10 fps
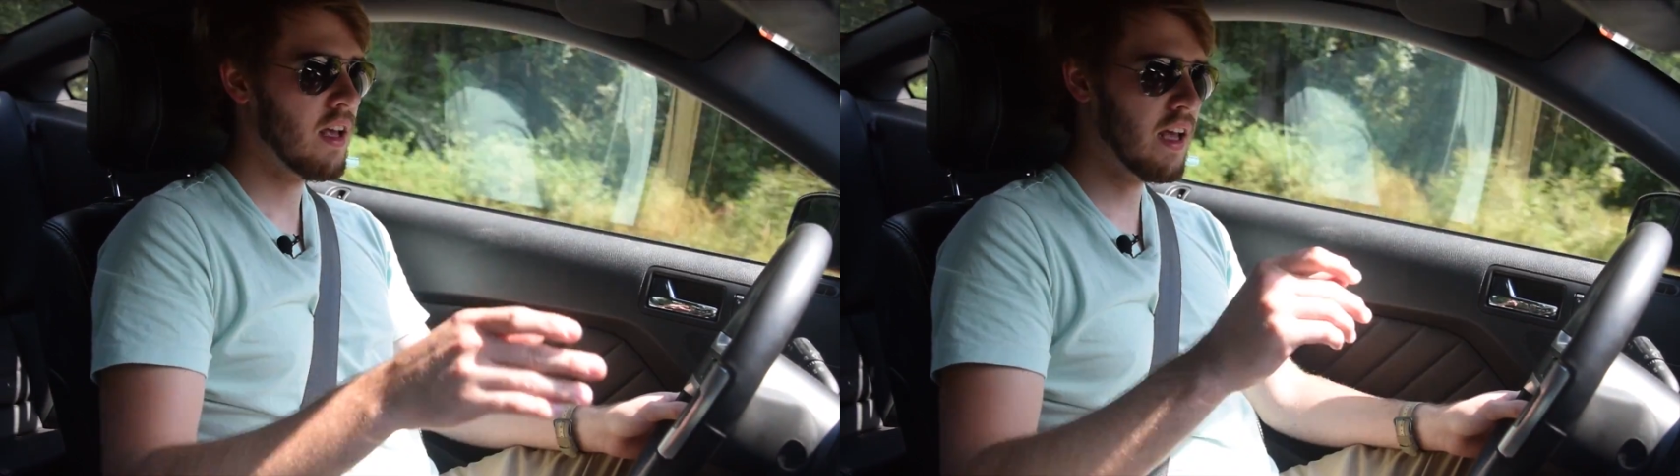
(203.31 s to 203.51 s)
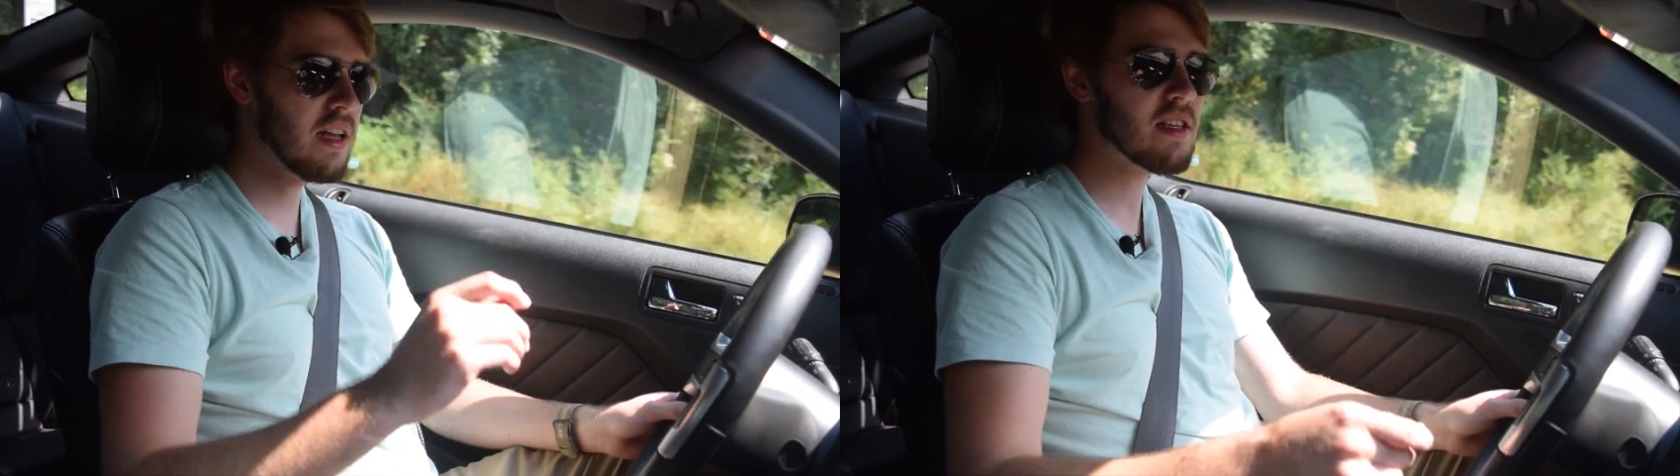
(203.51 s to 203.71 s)

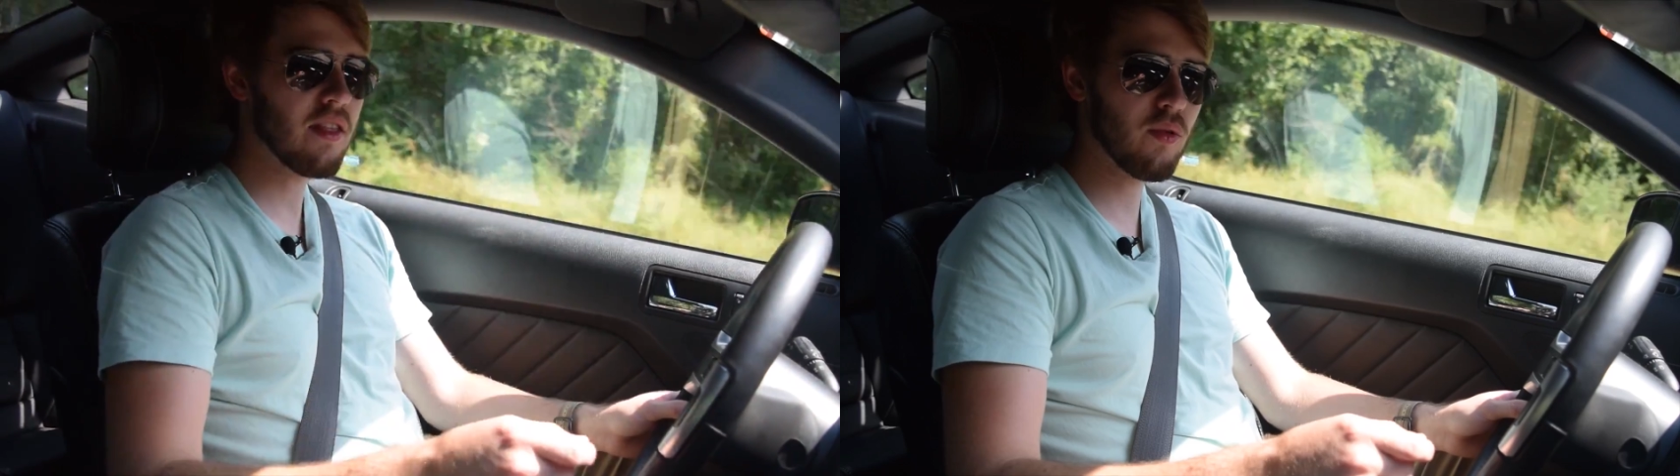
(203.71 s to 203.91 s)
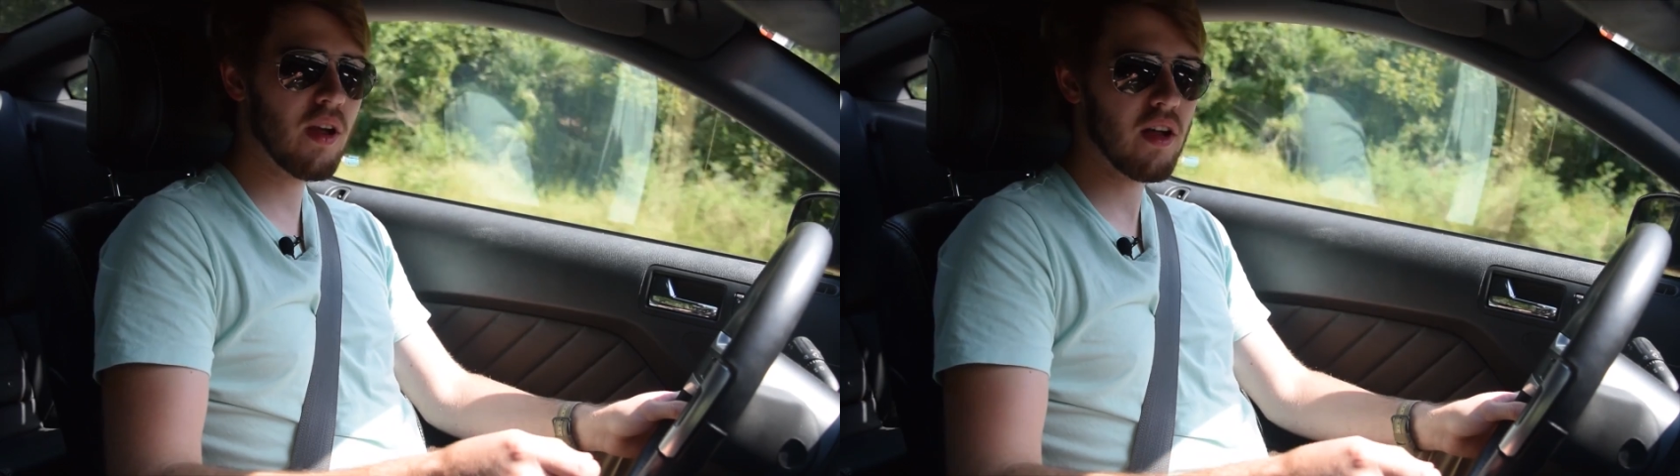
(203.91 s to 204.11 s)
it is a
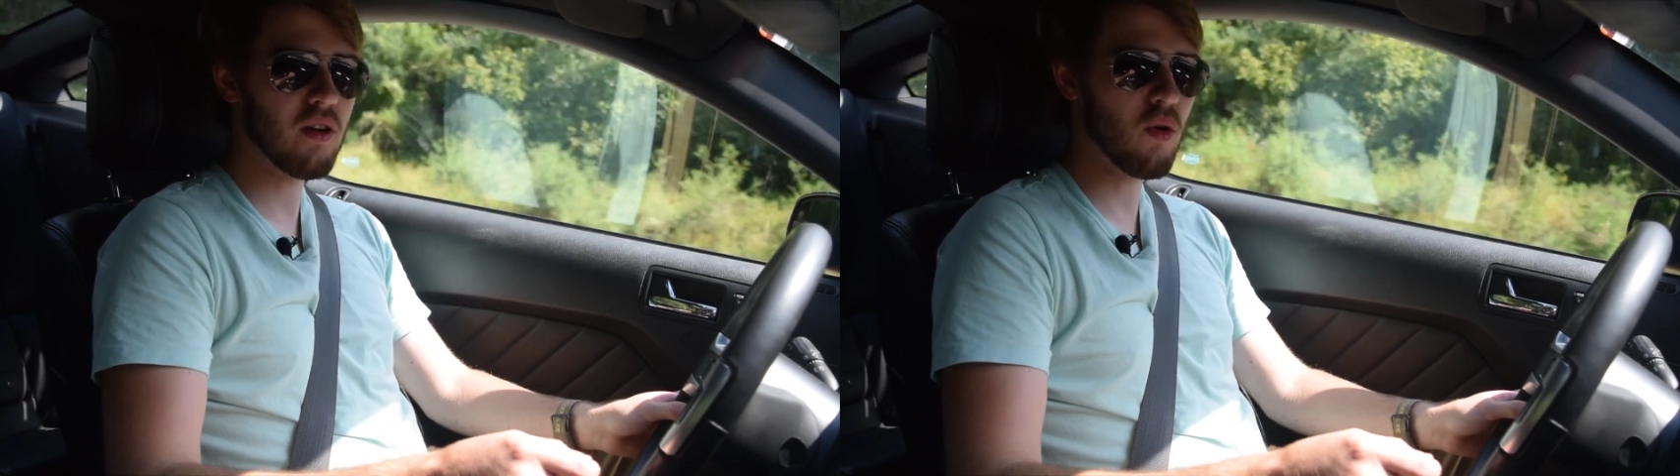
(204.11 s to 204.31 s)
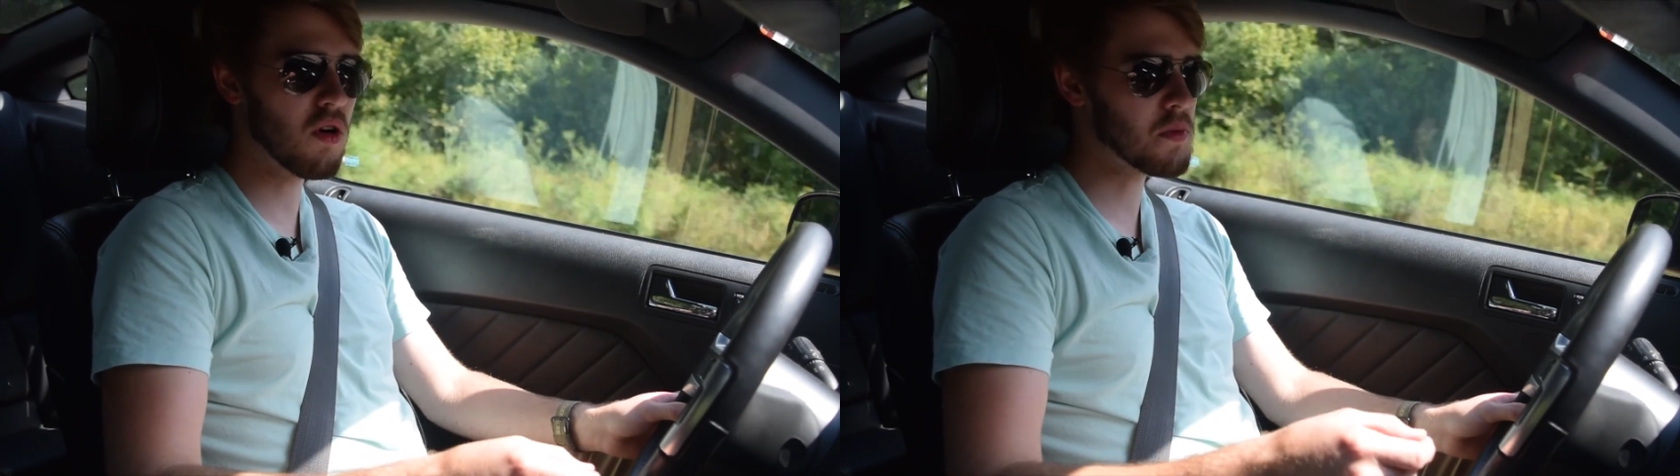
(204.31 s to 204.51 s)

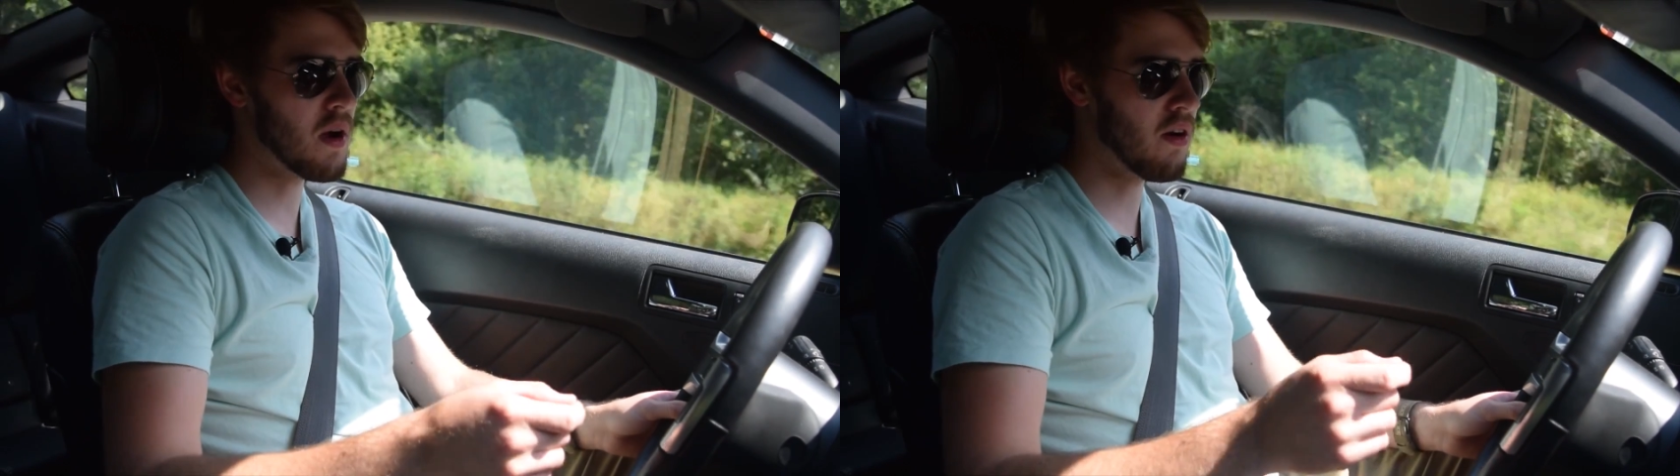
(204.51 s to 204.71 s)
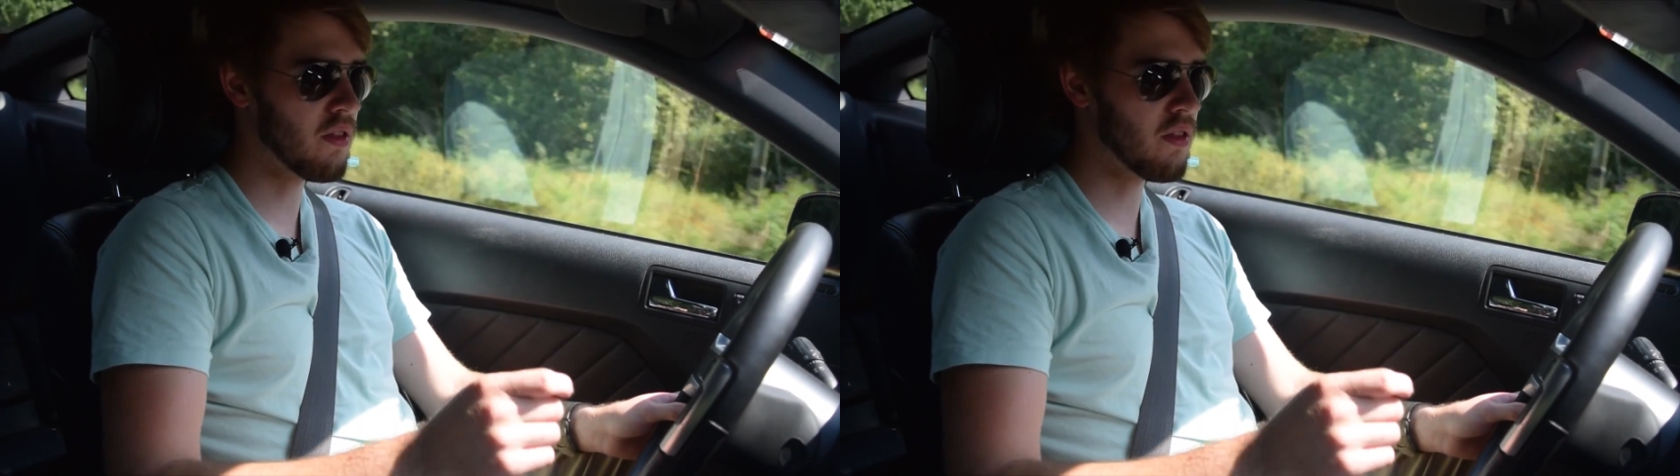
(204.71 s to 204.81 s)
300 horsepower,